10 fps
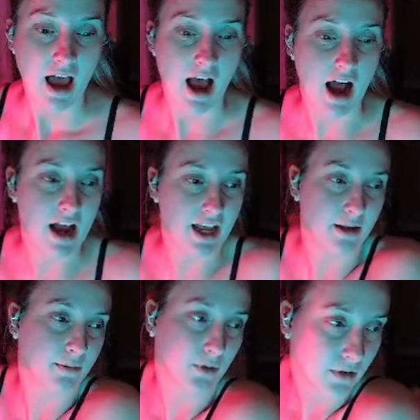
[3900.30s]

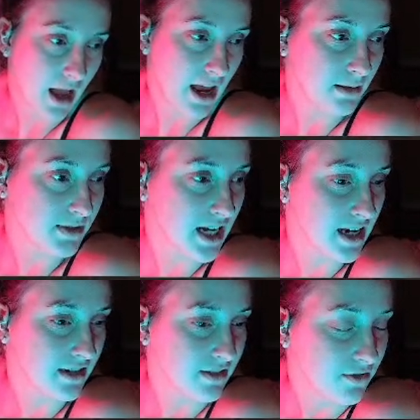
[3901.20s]
I'm
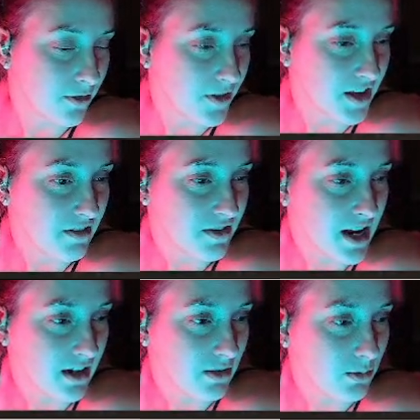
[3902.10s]
done for the
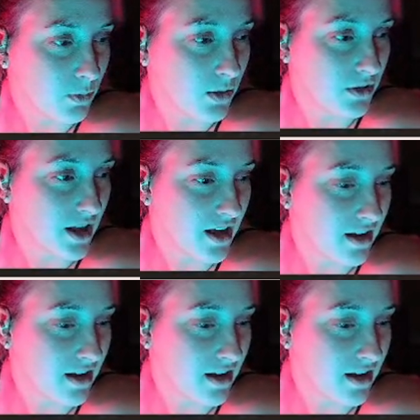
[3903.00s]
evening. We'll